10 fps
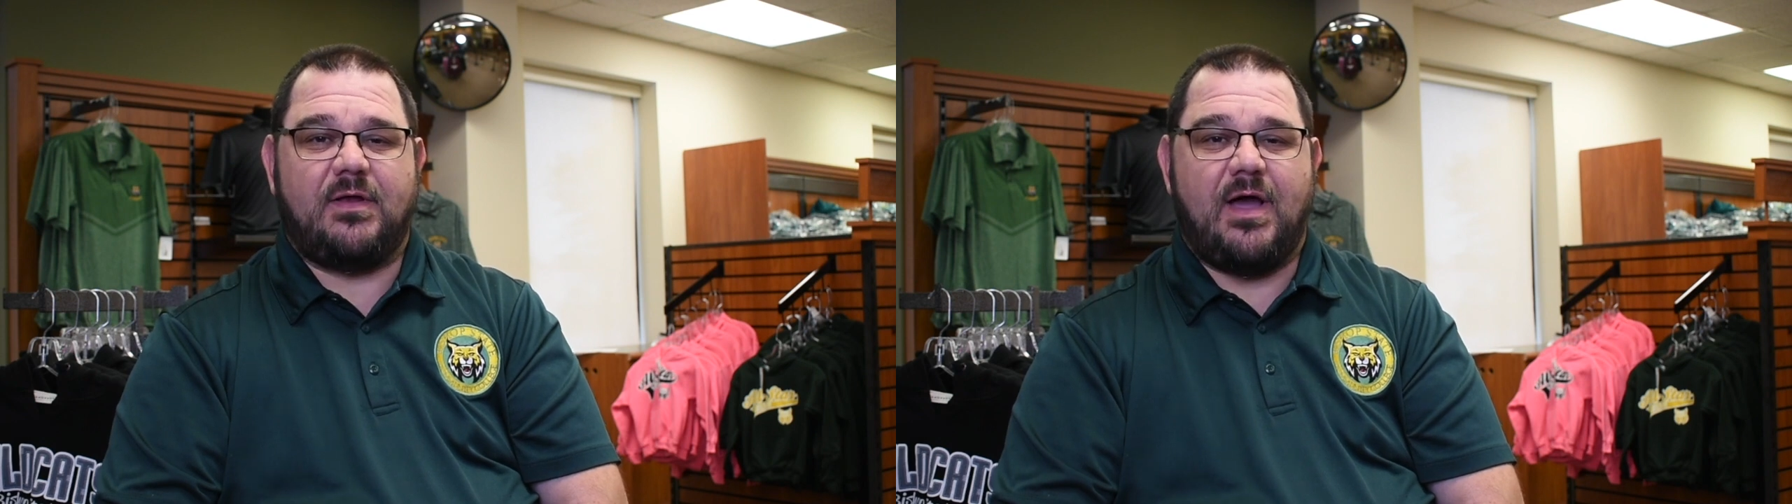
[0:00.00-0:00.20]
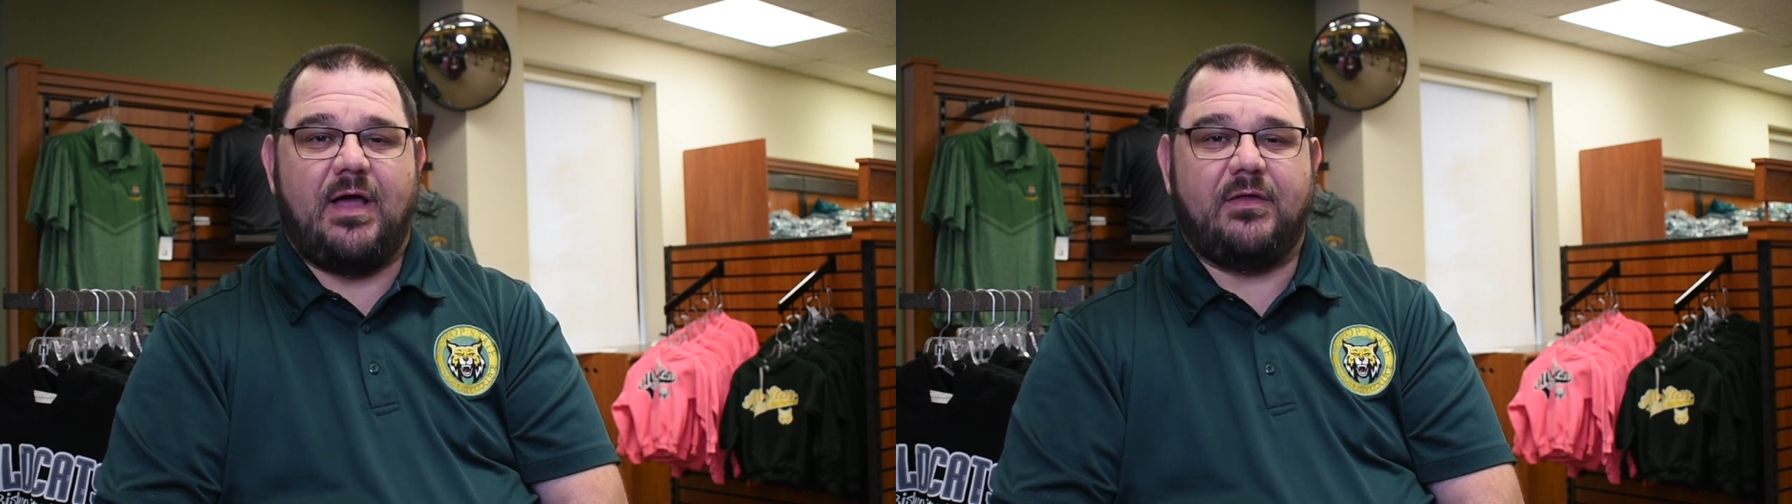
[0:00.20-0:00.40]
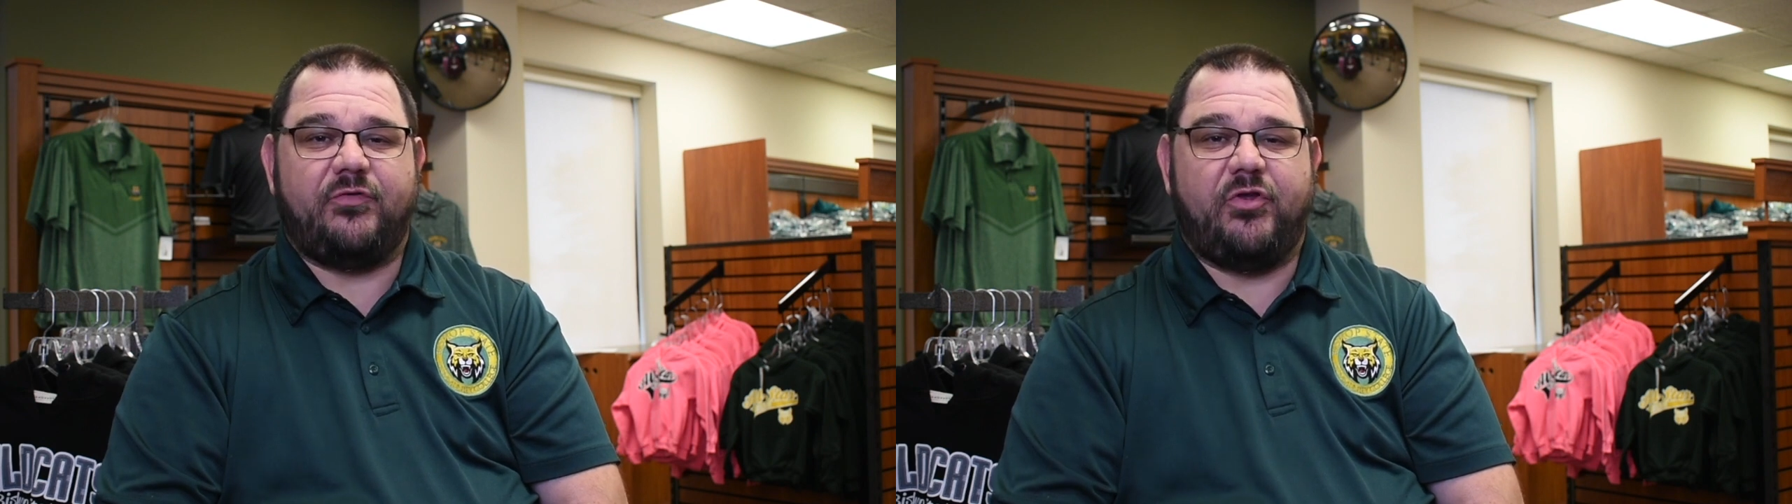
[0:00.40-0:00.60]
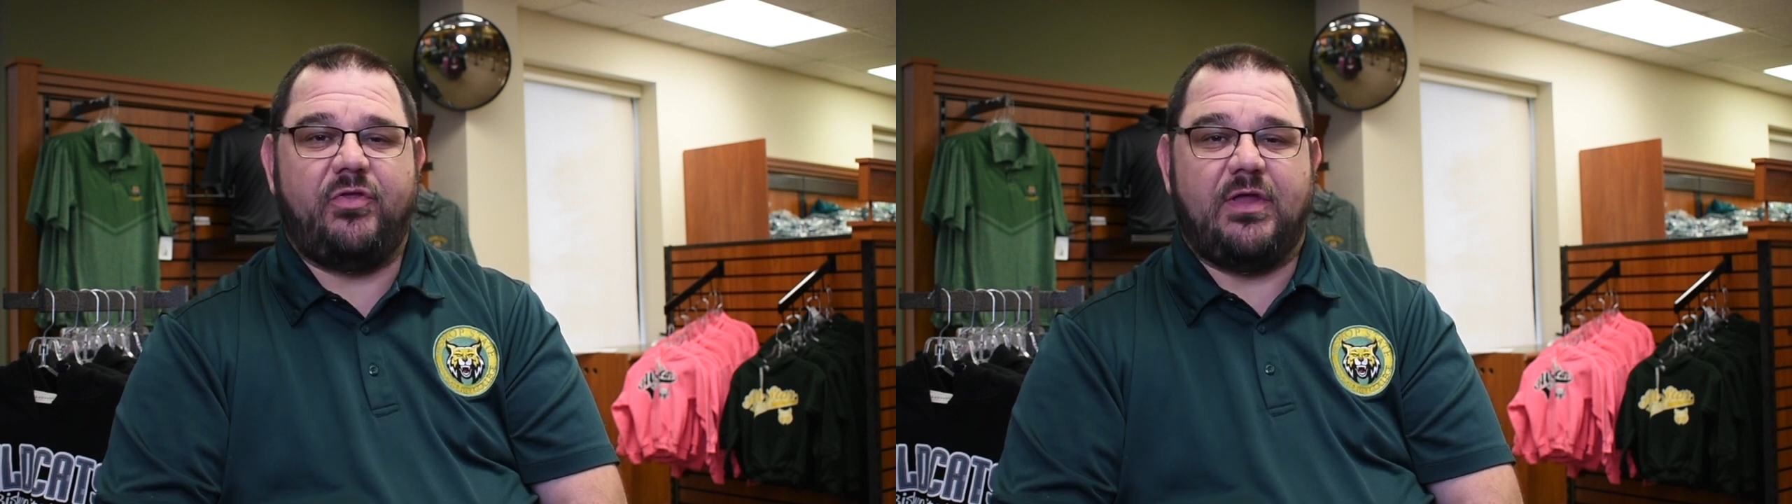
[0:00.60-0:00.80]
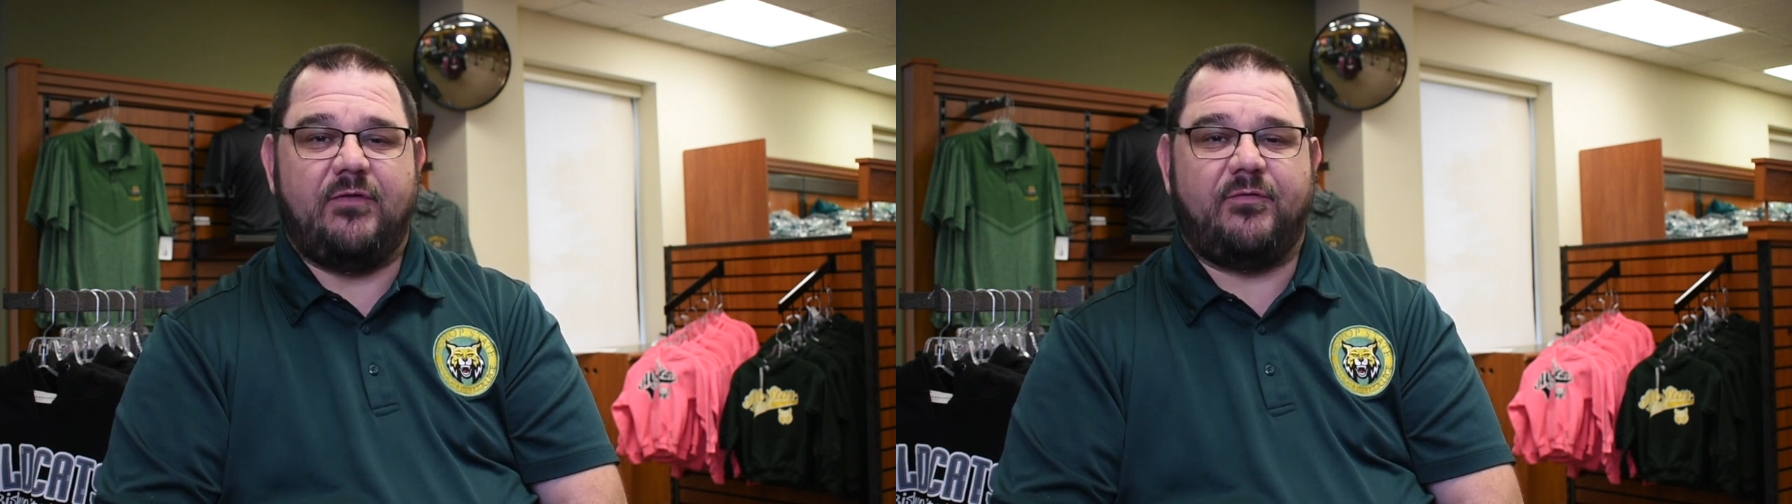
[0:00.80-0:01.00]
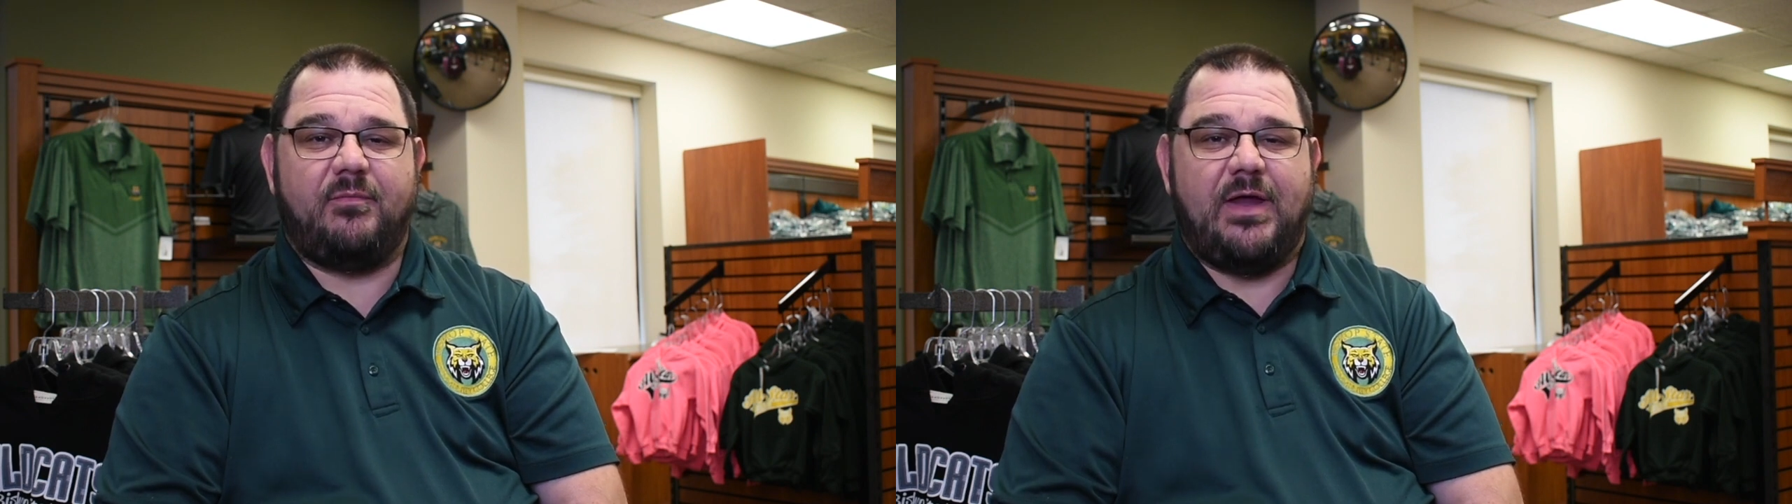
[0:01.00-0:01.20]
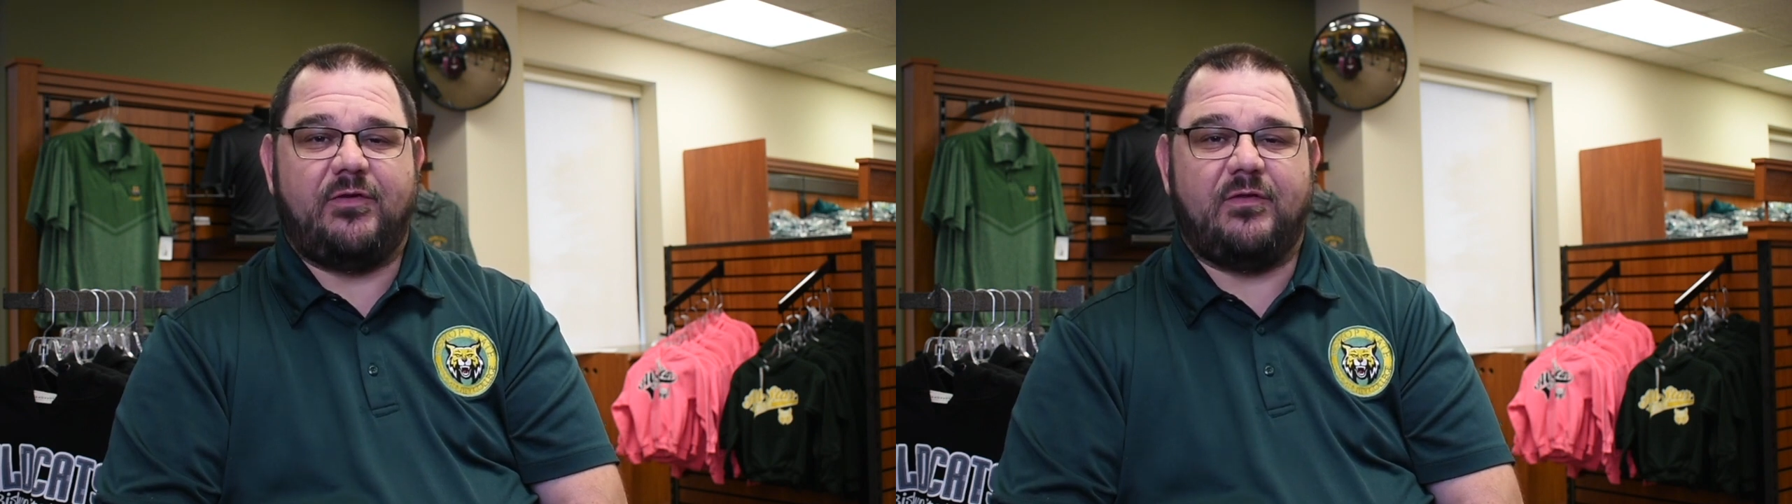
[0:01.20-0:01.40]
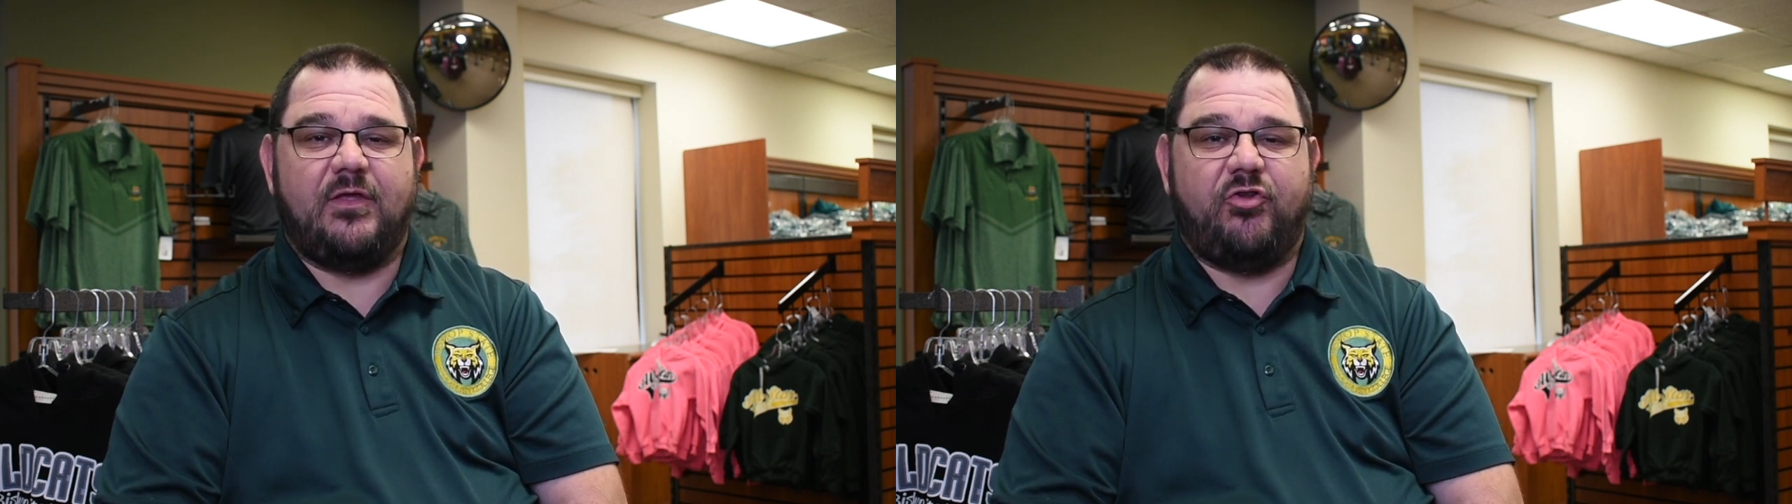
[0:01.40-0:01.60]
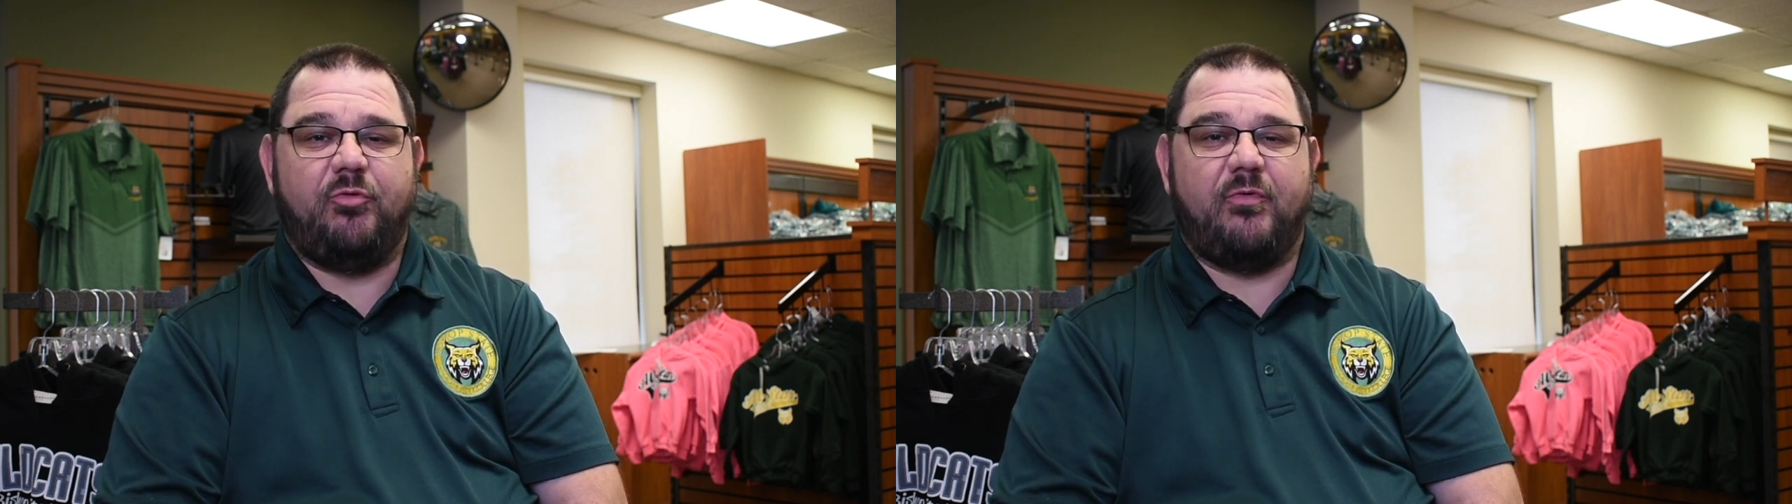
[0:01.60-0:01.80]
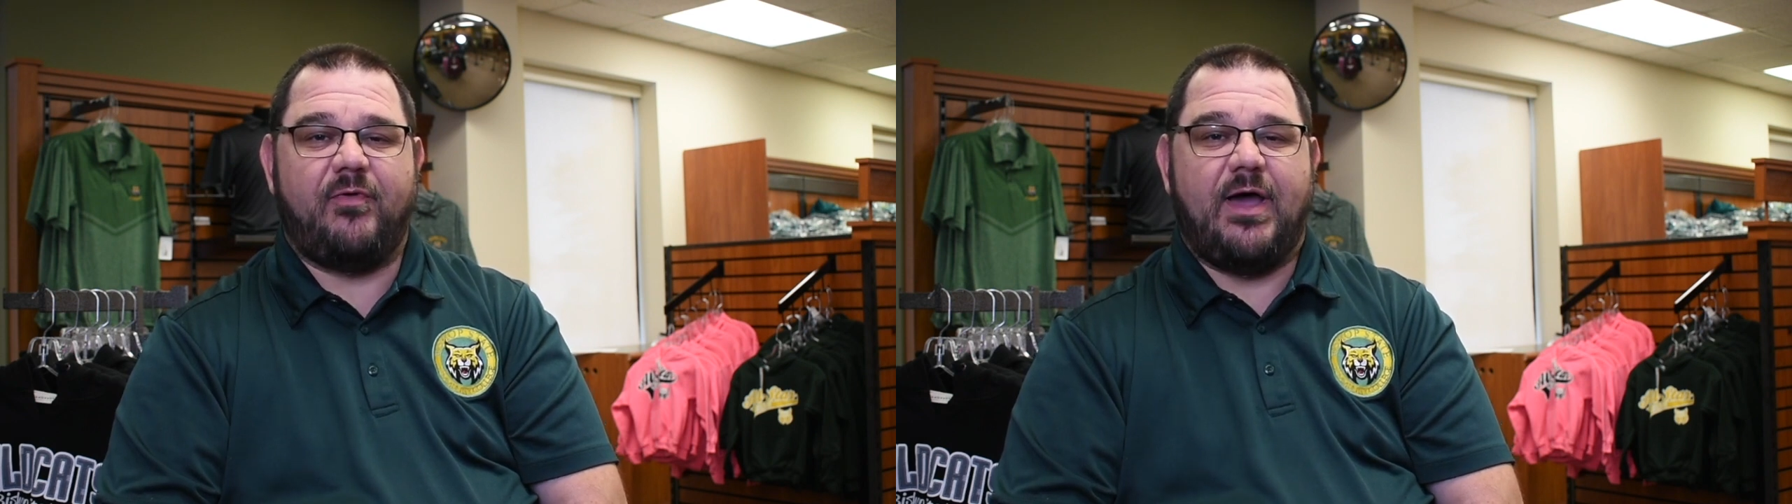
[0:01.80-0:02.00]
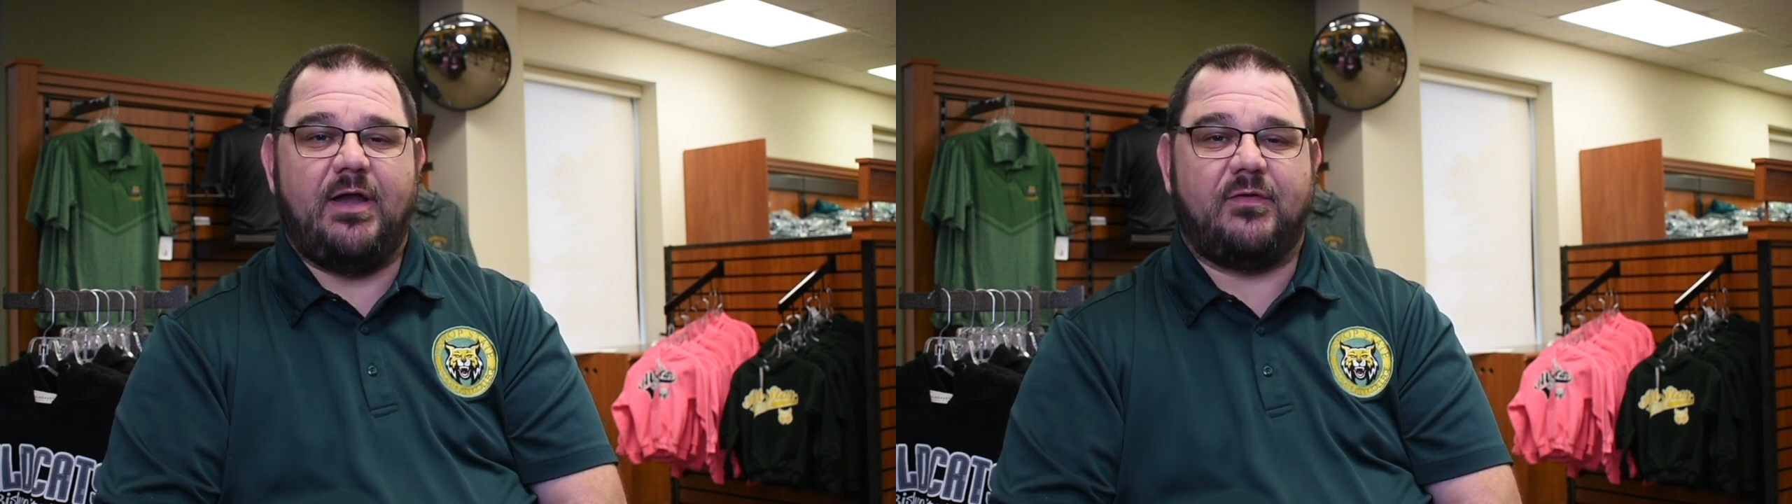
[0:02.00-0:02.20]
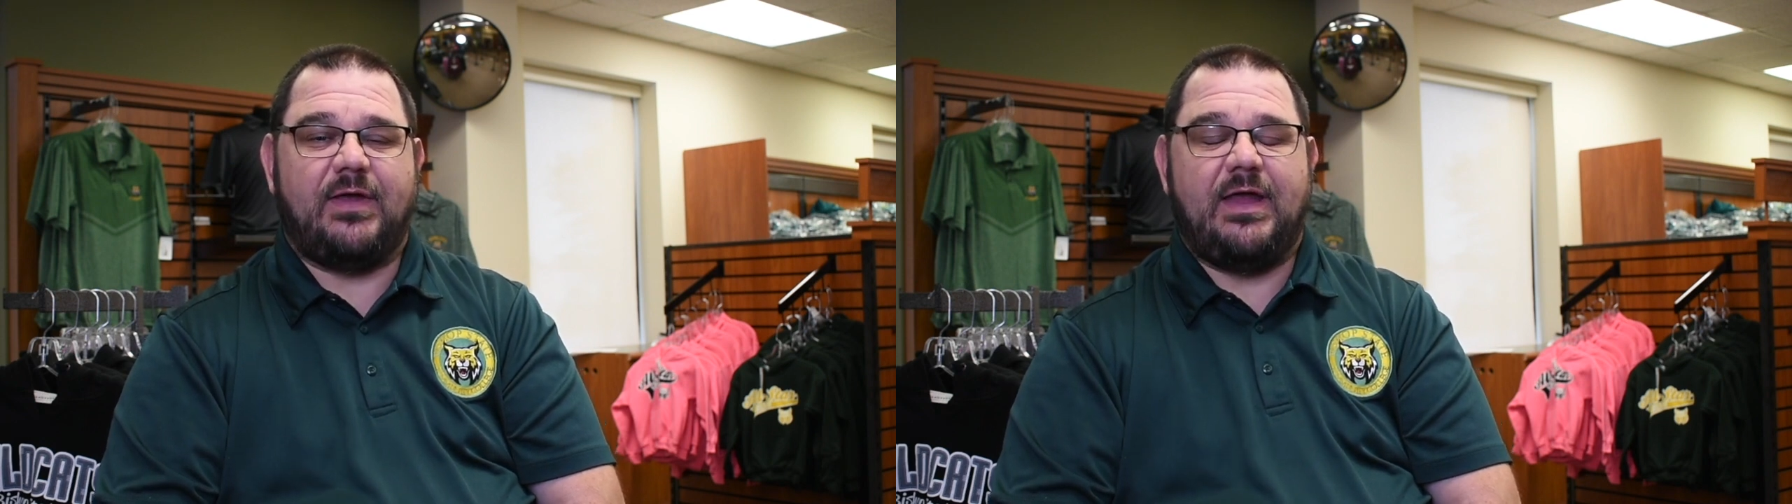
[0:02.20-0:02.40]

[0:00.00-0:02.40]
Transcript: college to the information that you provide us